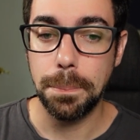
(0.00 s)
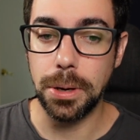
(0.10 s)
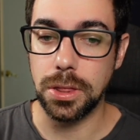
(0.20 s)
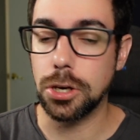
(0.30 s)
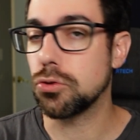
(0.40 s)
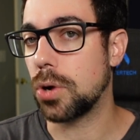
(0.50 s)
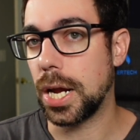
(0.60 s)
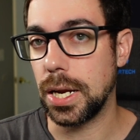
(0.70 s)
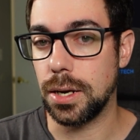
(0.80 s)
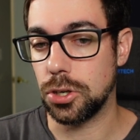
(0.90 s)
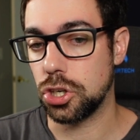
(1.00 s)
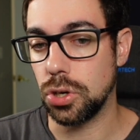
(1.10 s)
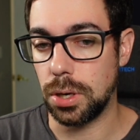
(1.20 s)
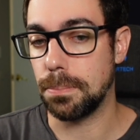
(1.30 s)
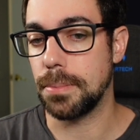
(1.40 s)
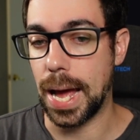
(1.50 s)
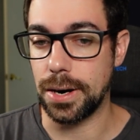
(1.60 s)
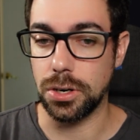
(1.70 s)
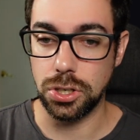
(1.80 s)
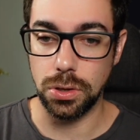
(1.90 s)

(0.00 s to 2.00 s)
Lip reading: but the grade should matter.